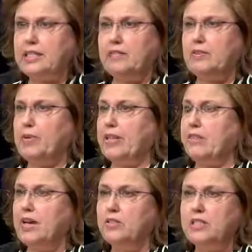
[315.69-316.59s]
They've spent
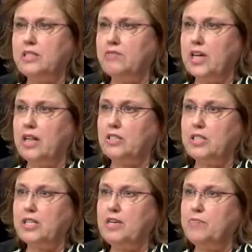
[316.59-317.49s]
thousands of dollars
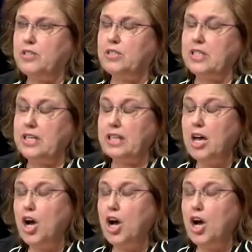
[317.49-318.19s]
to keep their teeth,